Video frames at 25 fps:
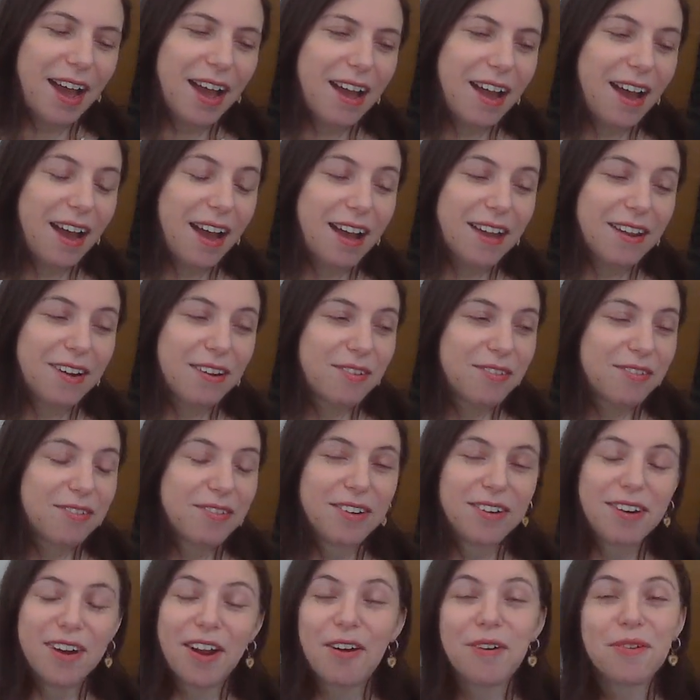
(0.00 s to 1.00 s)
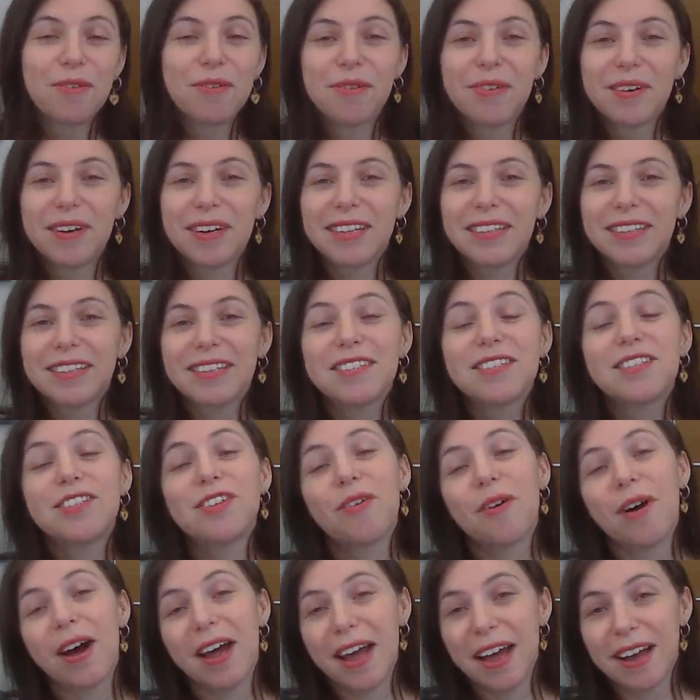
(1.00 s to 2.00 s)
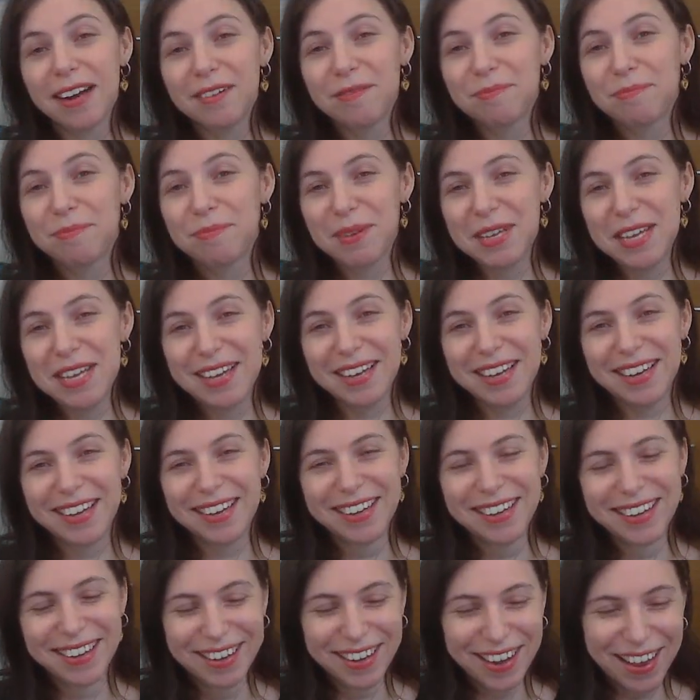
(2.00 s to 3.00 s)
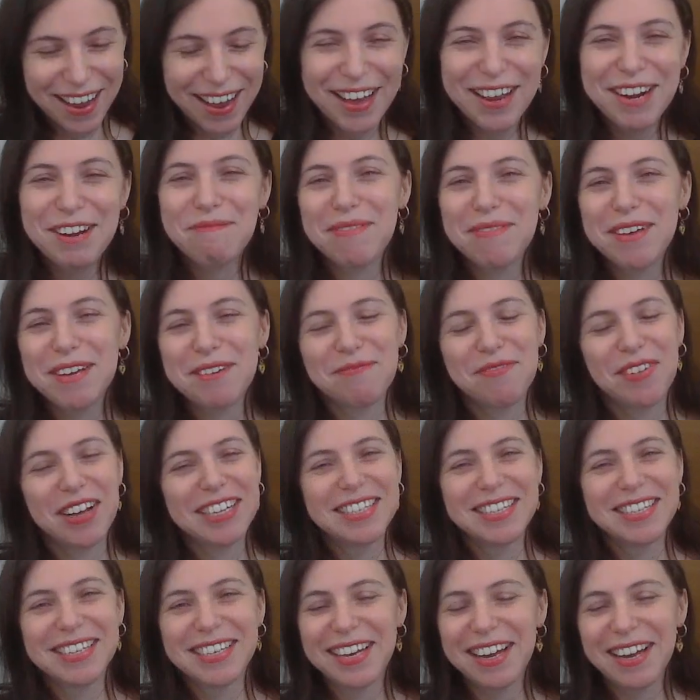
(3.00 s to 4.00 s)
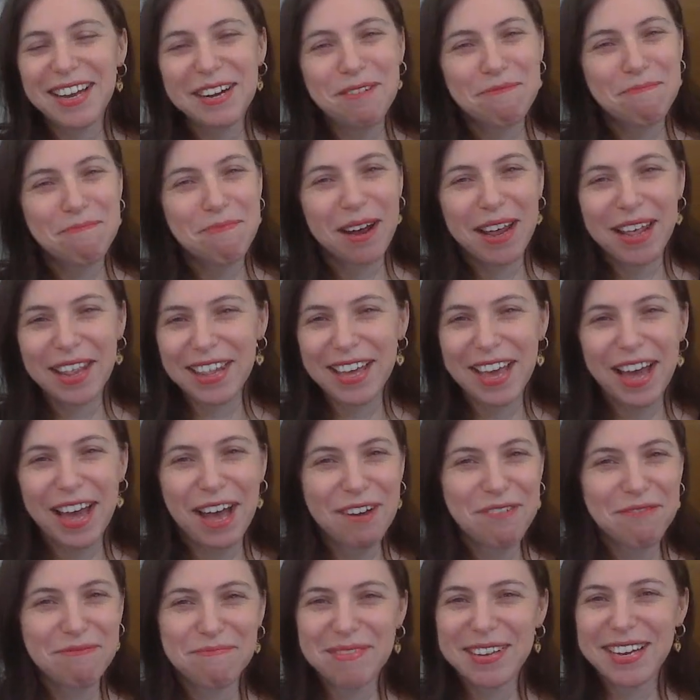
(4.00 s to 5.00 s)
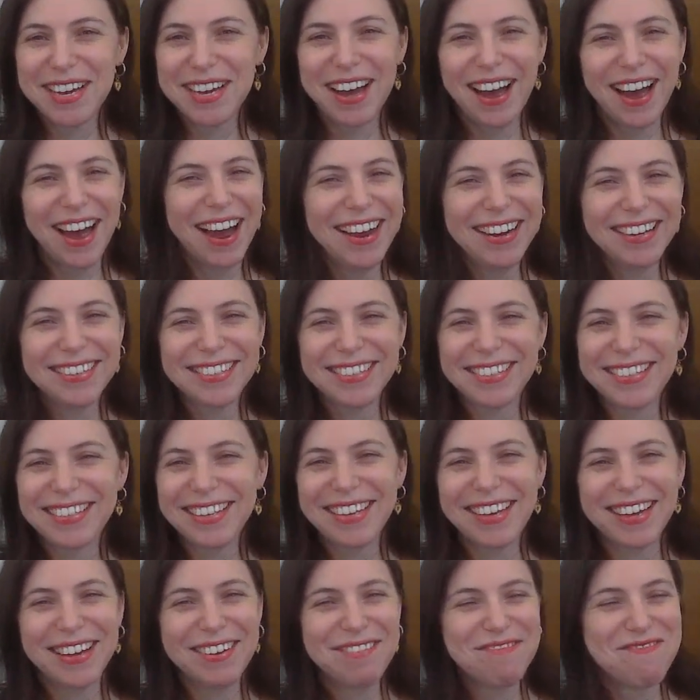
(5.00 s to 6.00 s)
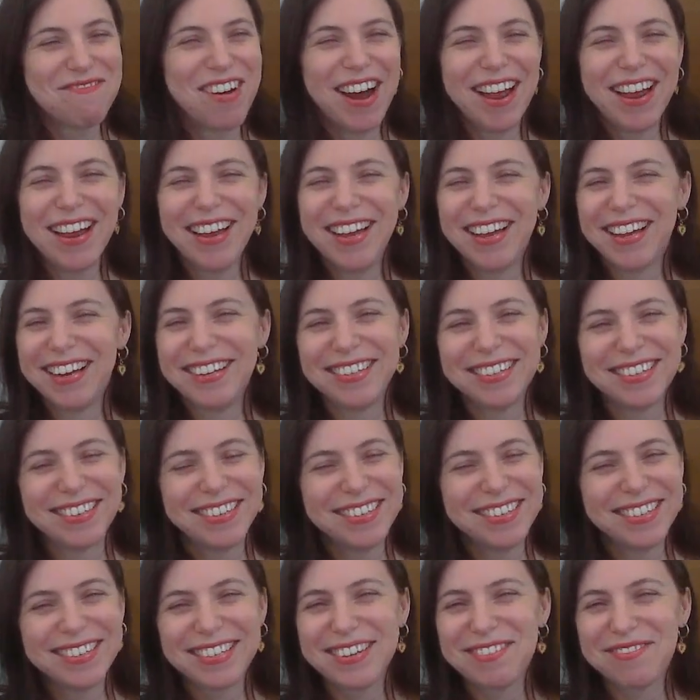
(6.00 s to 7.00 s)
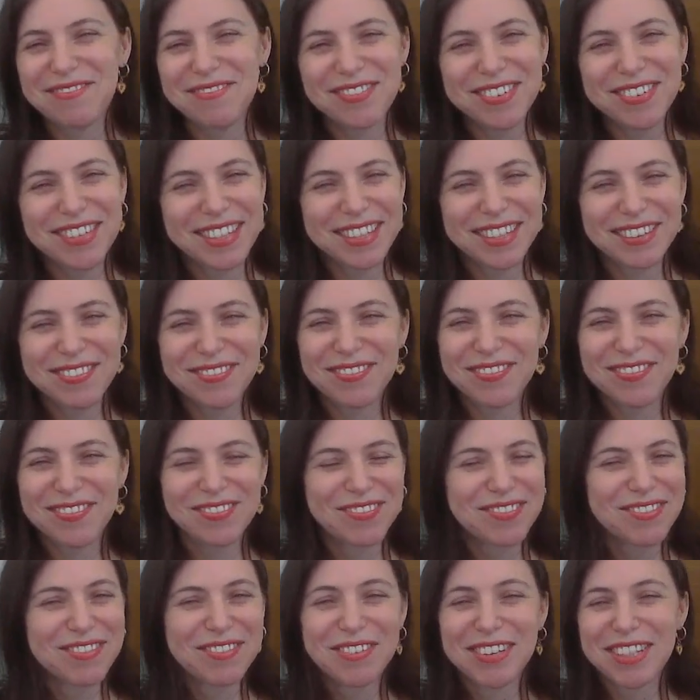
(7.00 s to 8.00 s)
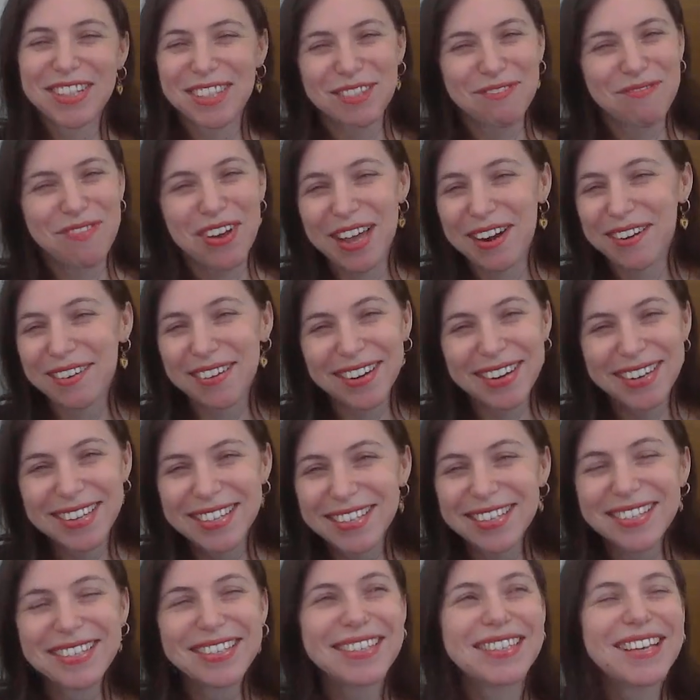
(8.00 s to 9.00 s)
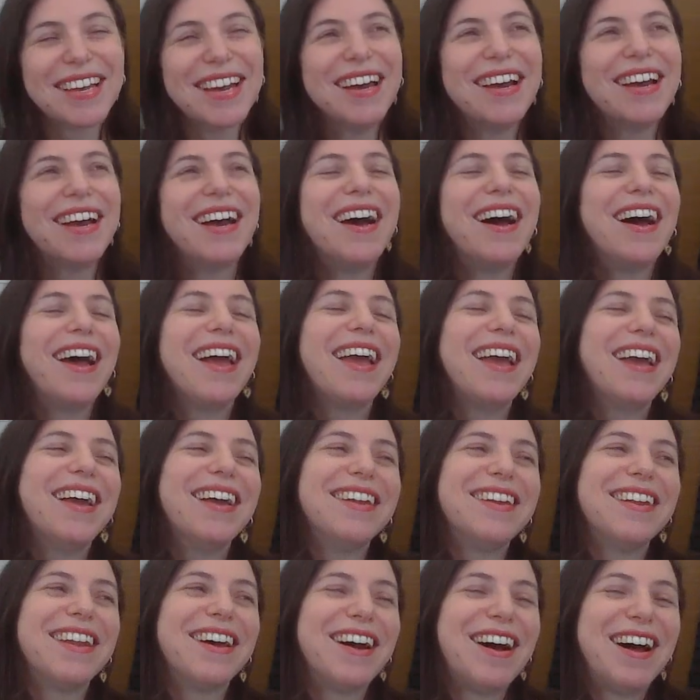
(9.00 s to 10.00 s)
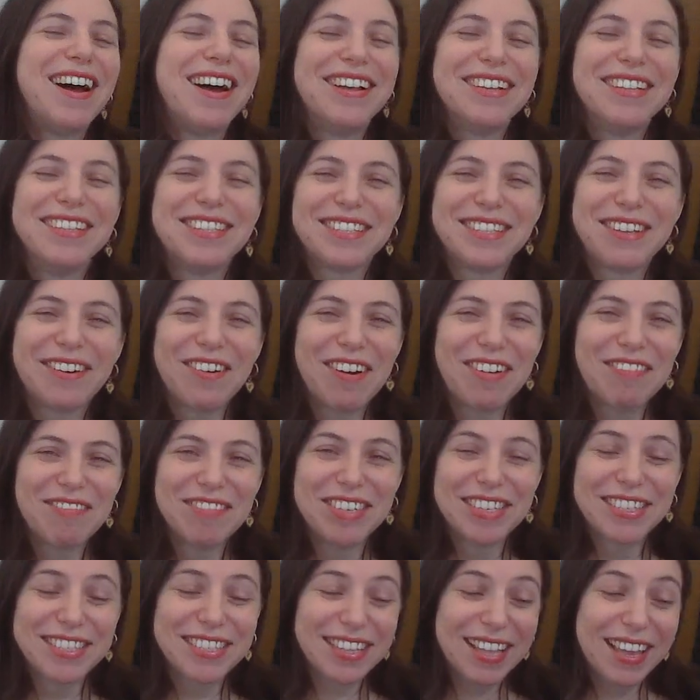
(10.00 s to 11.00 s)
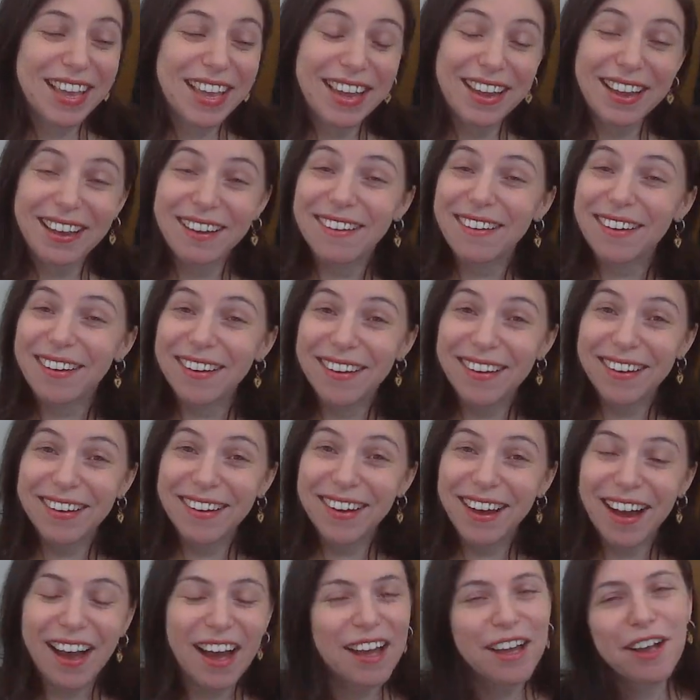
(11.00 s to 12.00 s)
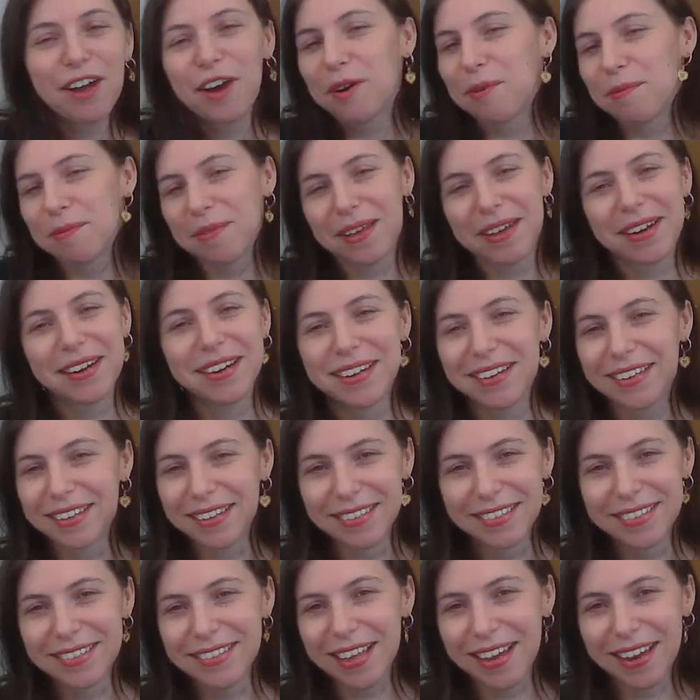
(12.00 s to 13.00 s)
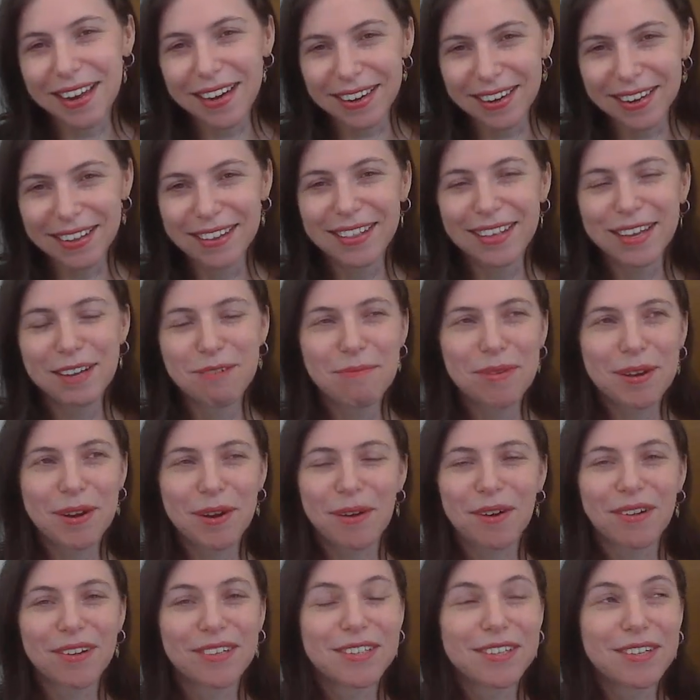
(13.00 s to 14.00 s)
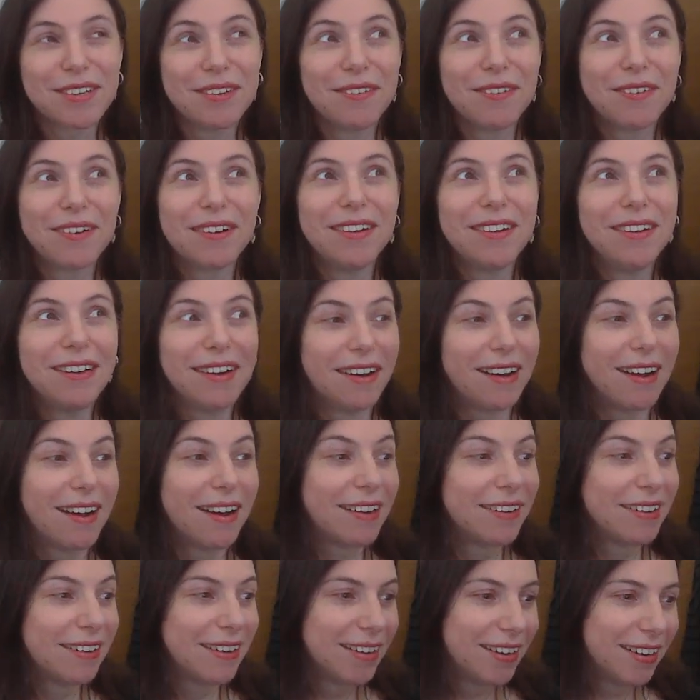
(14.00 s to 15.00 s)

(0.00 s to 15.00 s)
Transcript: I don't know. So I had to be investigated by the FBI to get my internship with veterans, and so I'm just like, I hope that he didn't say anything, but also, God,